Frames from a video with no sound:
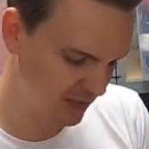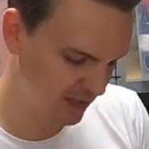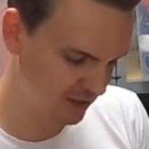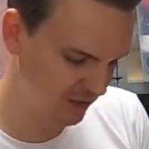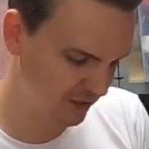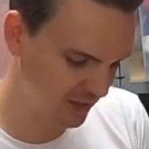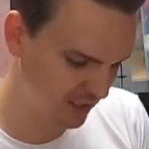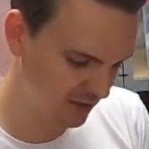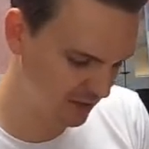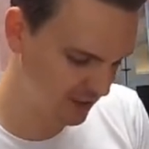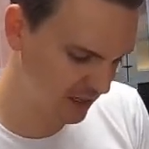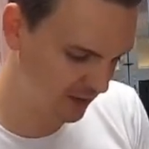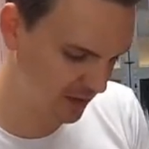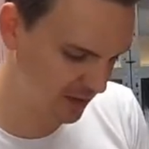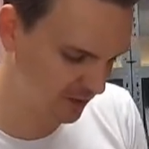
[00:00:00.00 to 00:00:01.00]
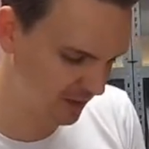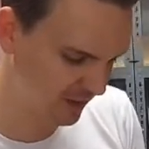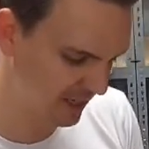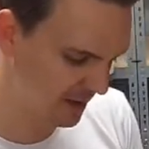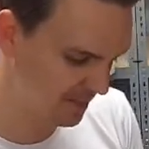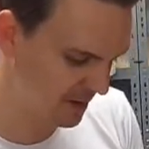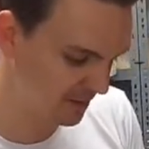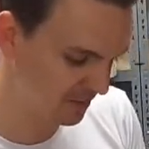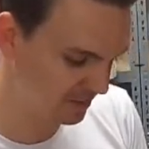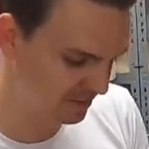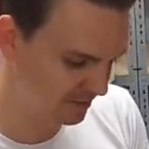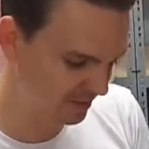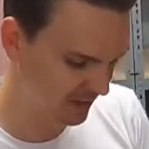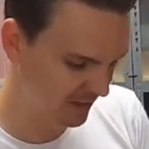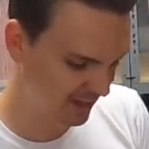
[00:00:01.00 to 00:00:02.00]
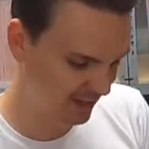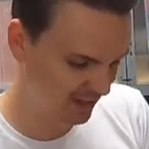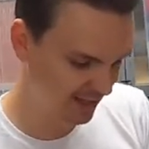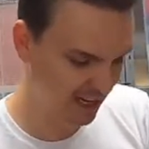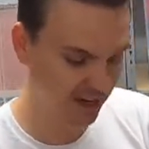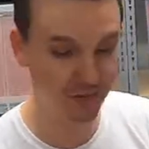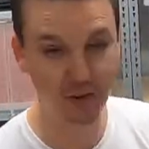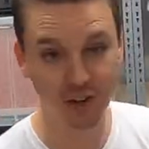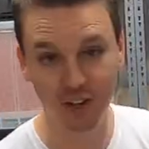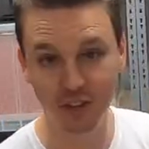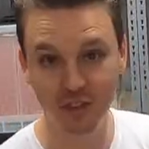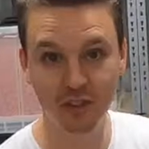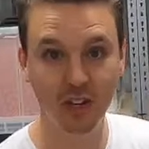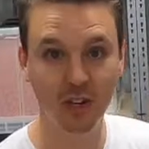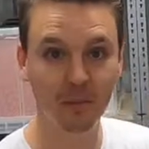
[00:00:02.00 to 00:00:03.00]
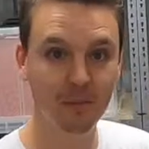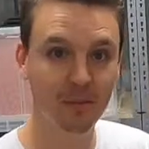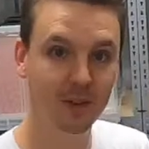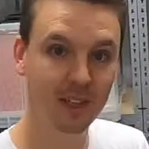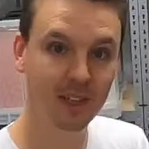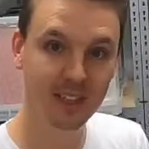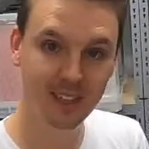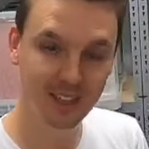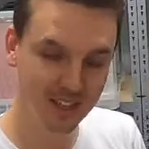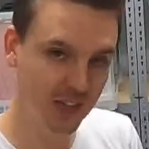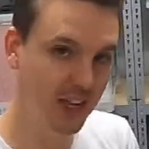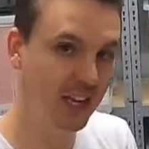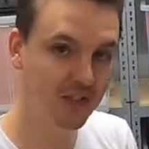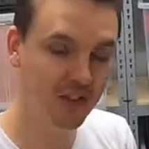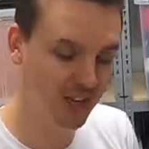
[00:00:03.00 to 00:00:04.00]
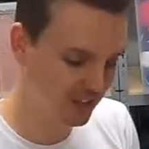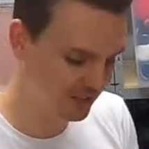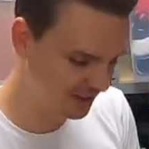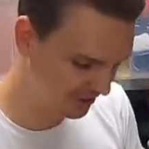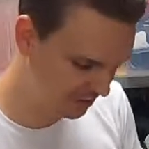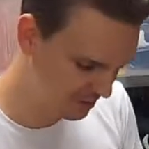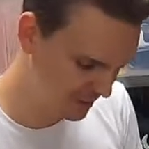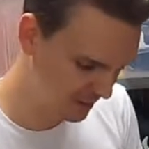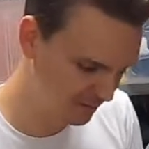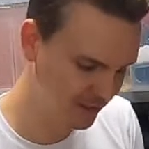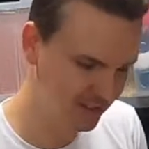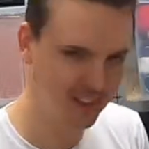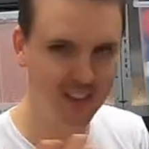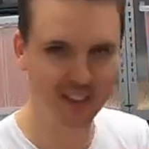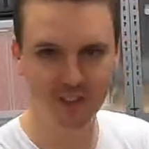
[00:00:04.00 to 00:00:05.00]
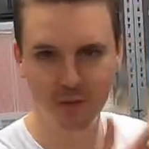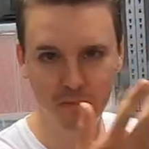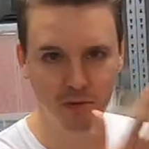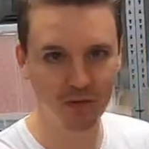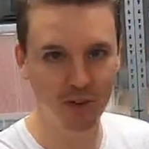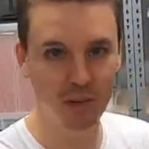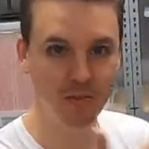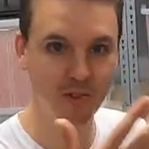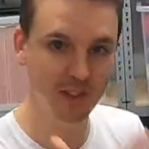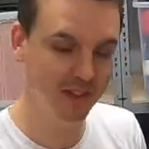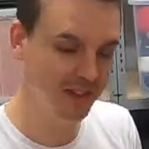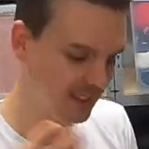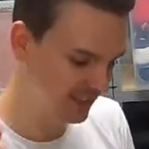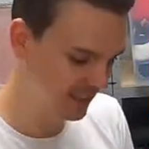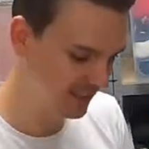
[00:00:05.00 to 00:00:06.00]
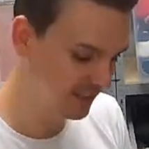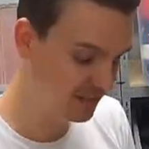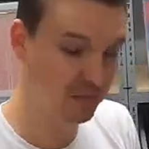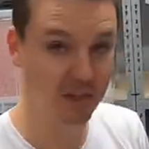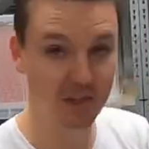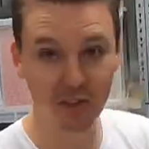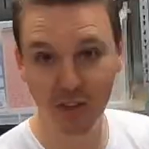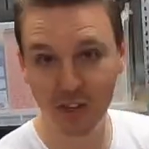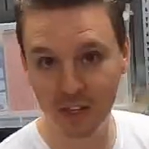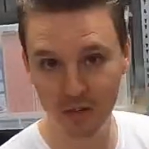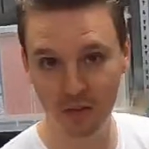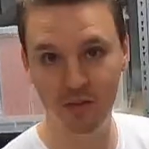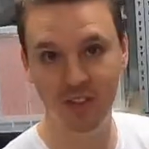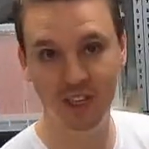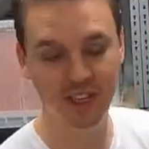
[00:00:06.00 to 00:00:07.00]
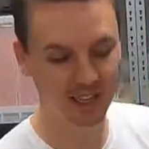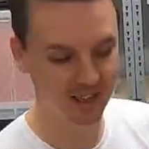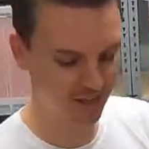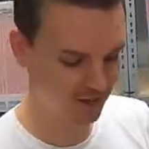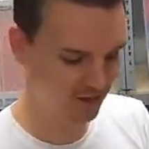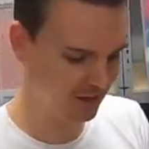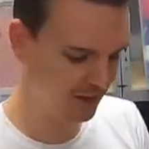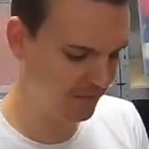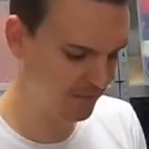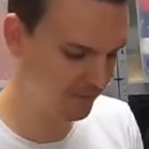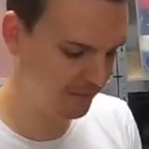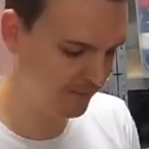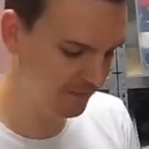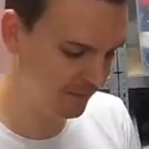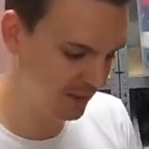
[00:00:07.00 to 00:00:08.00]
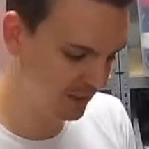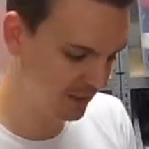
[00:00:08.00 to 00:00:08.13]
charge if you don't sell anything that month? Yeah, if you've got a shop, you get charged every month. It's like a subscription, so make sure you're using it. Or